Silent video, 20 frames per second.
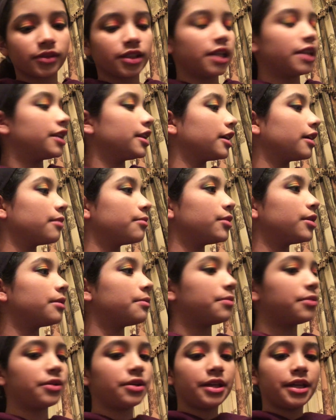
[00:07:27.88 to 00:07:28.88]
I think I'm
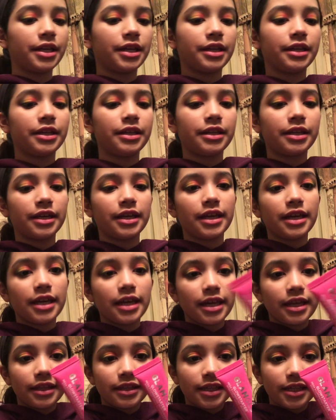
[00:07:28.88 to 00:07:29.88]
gonna put in
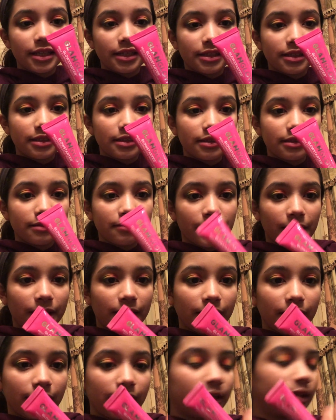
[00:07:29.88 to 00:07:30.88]
this,
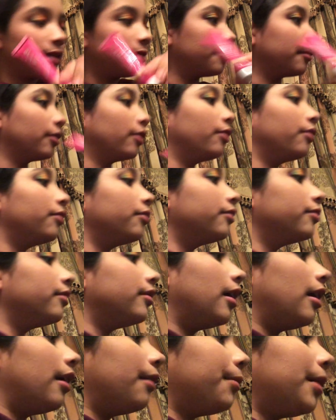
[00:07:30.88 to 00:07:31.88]
my Glam Glow.
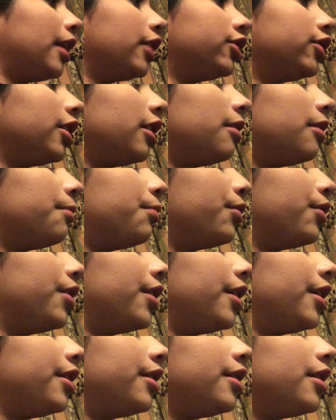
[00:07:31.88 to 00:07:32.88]
I'm actually gonna put
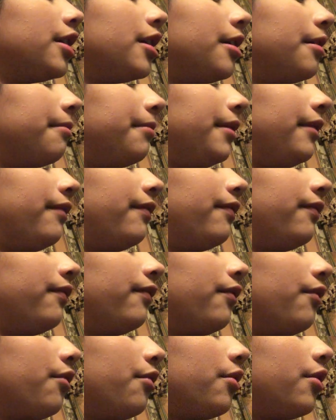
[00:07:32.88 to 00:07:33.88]
it
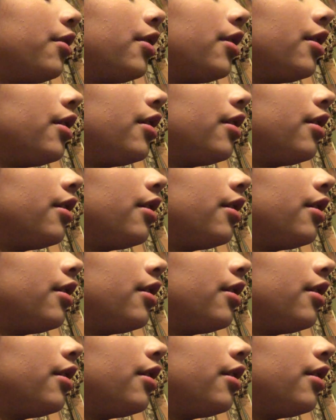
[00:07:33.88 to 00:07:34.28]
before